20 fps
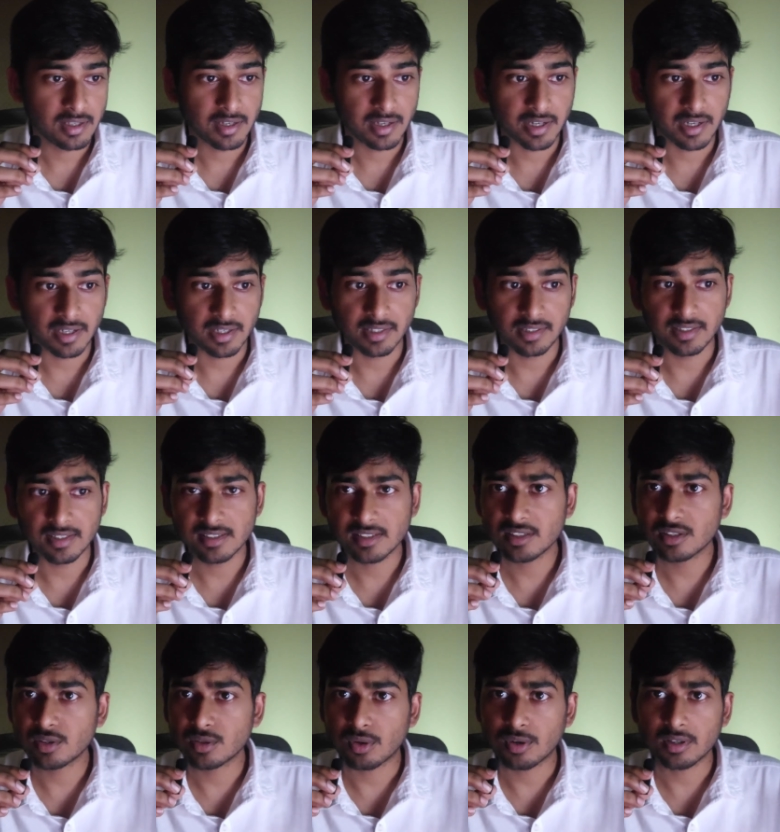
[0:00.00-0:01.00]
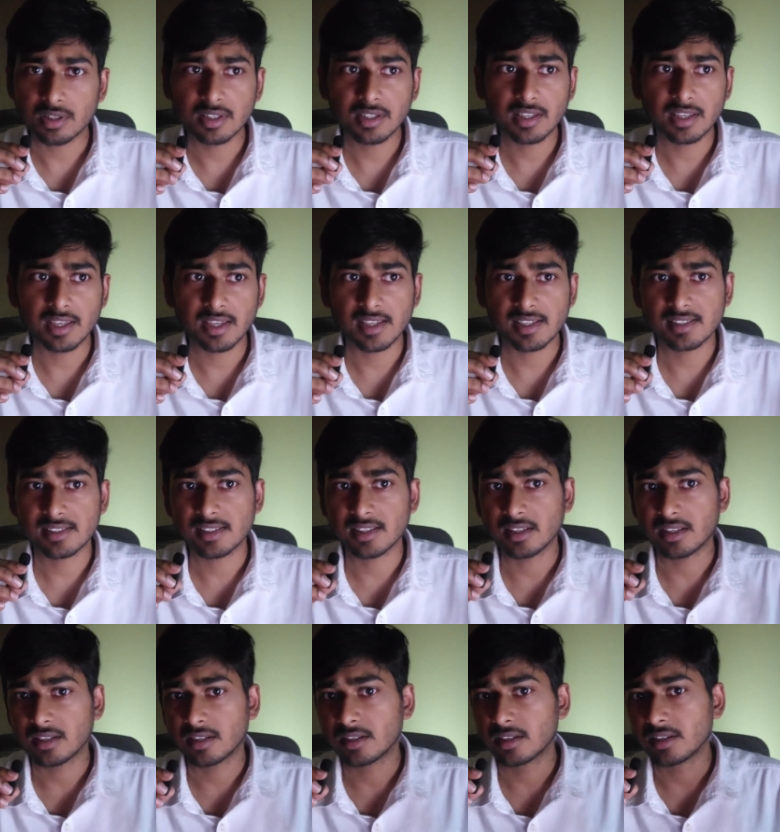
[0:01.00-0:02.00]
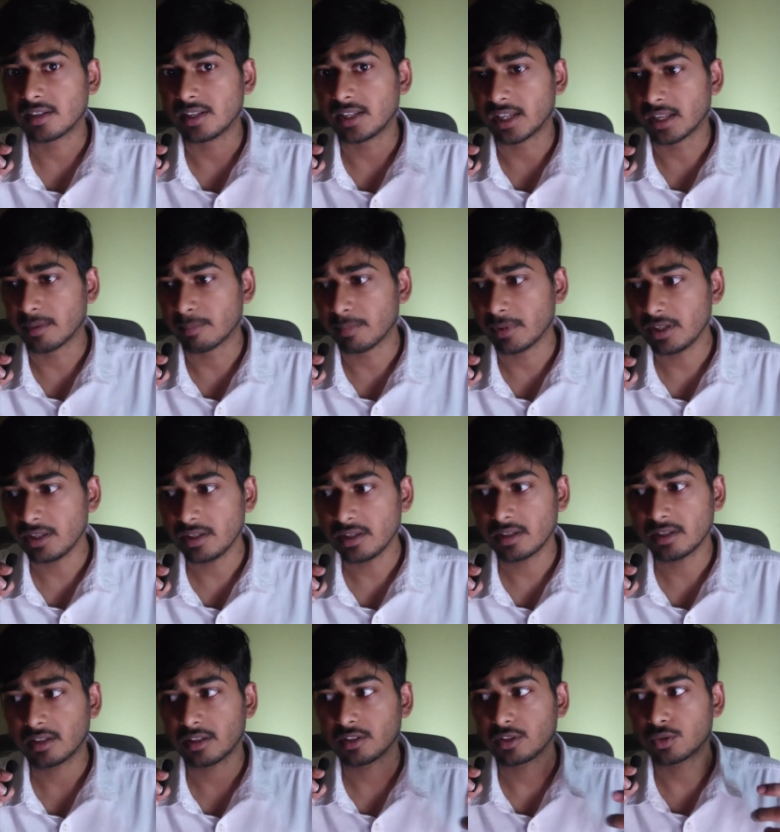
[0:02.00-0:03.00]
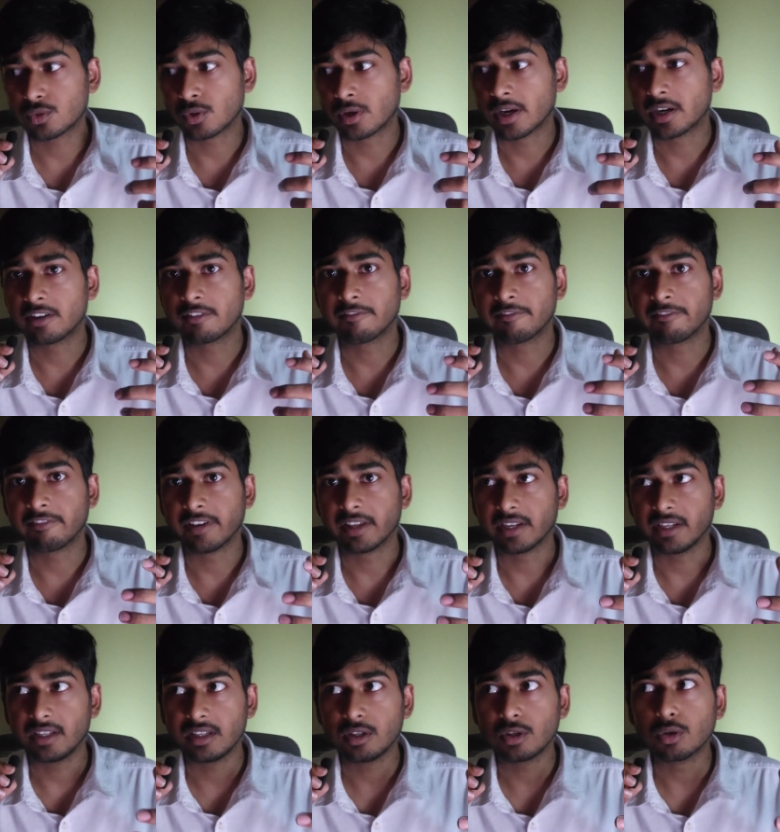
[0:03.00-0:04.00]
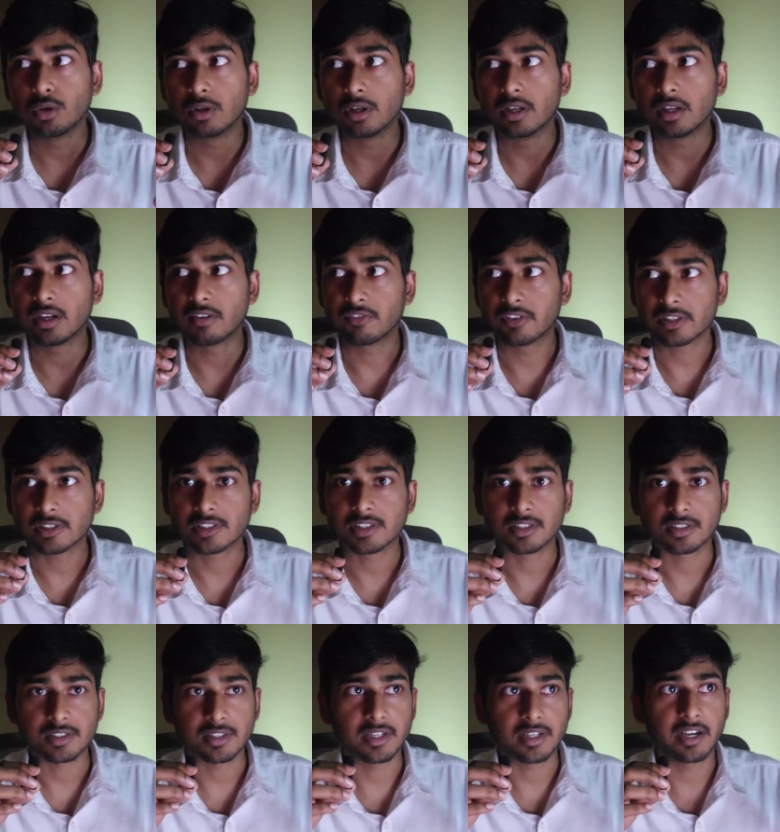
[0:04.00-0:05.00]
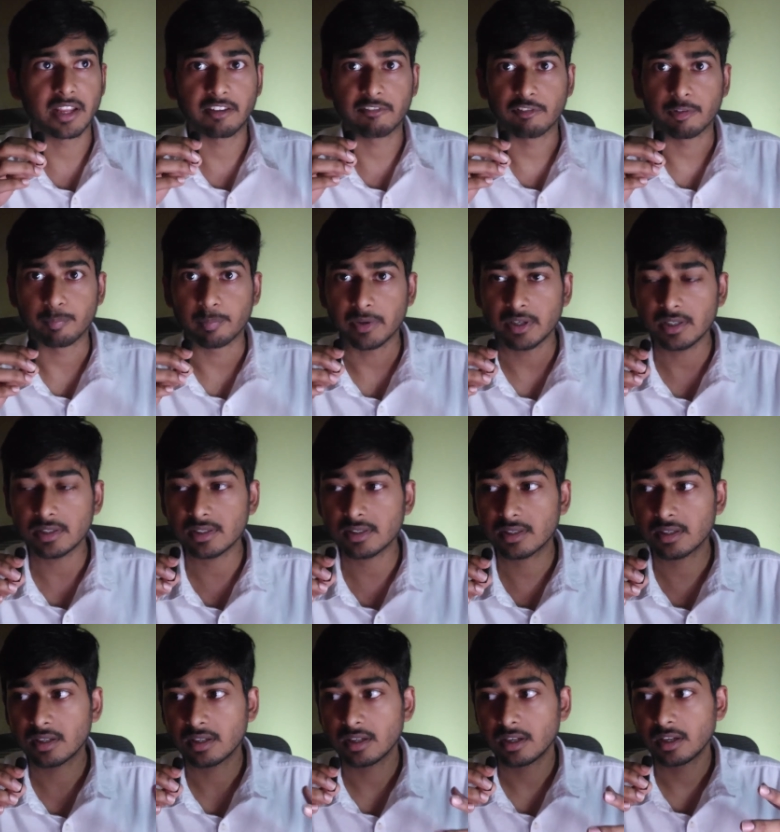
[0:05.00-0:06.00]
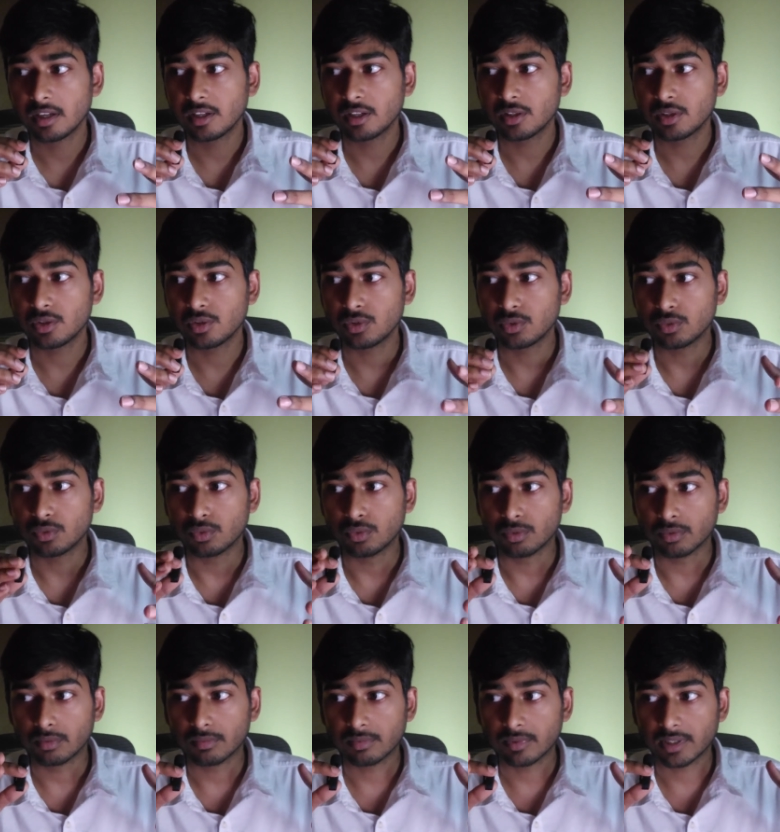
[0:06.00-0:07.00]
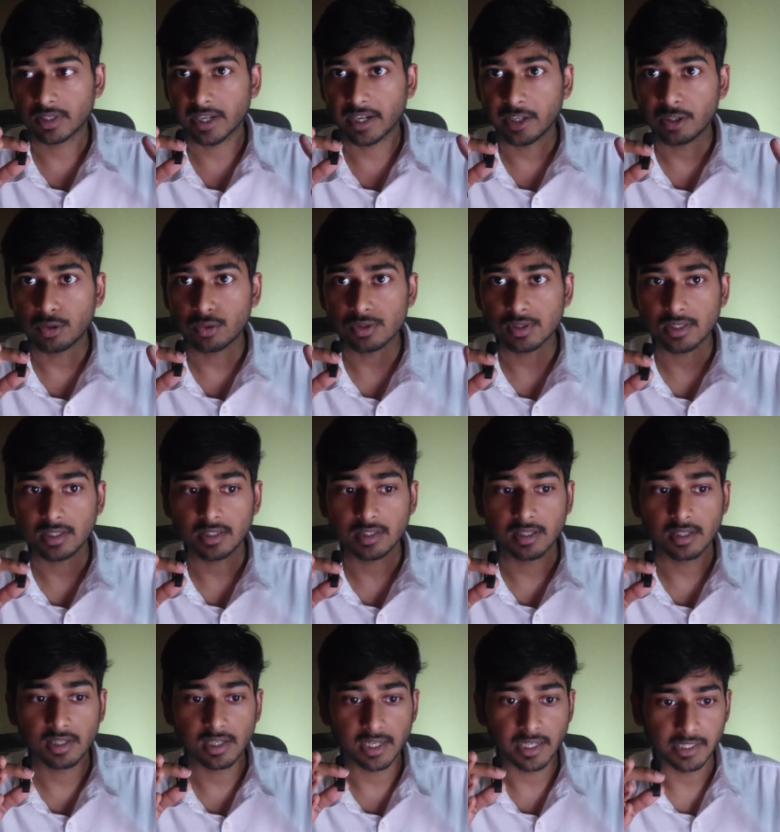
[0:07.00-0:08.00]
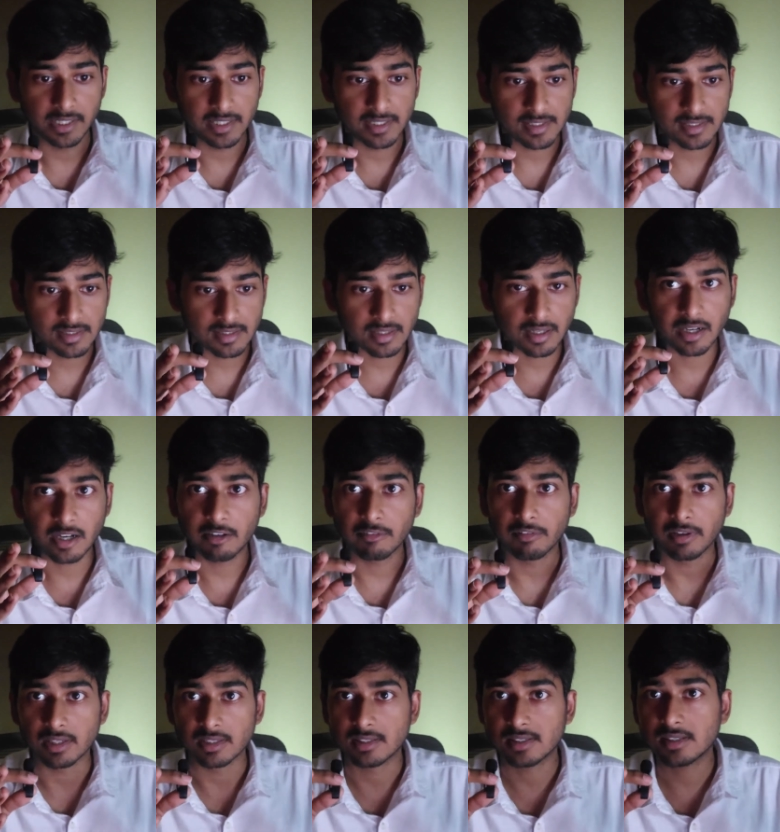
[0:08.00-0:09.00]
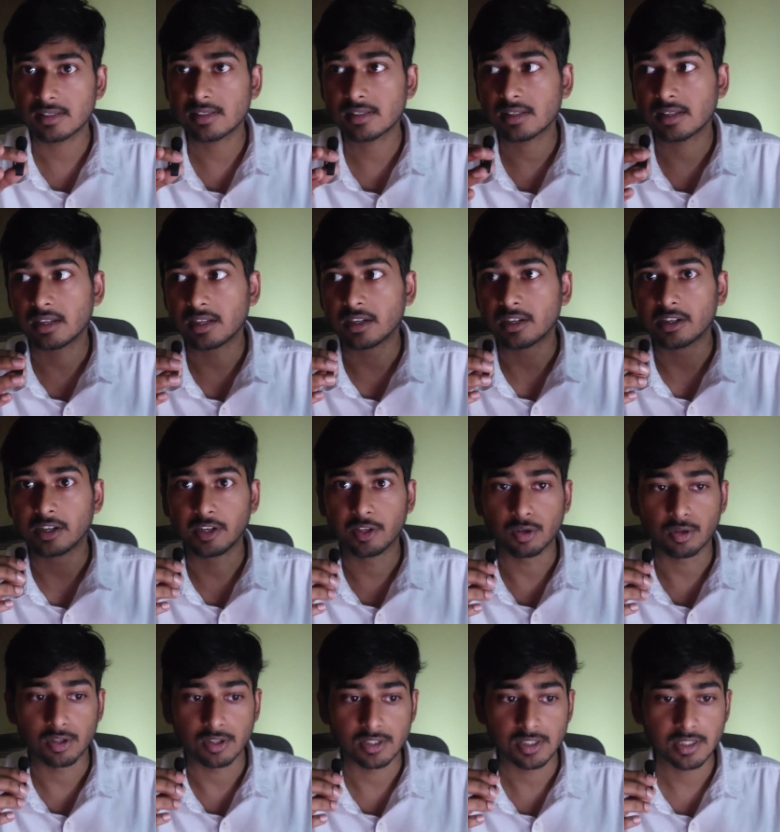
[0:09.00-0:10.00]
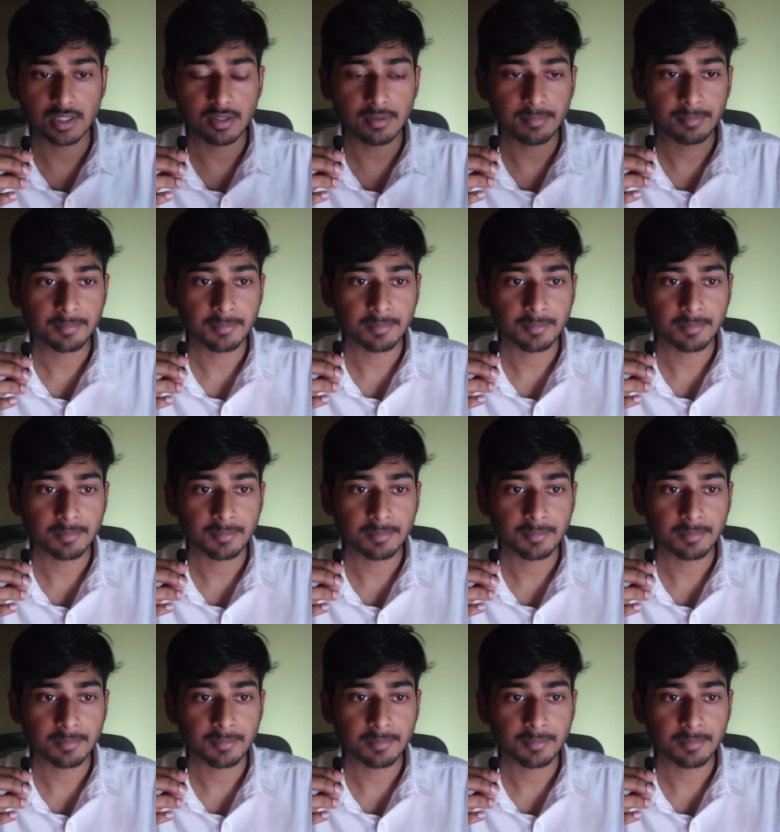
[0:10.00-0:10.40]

And this is not the case in D N B. You get very good infrastructure and equipments. You get to see the latest advances in radiology.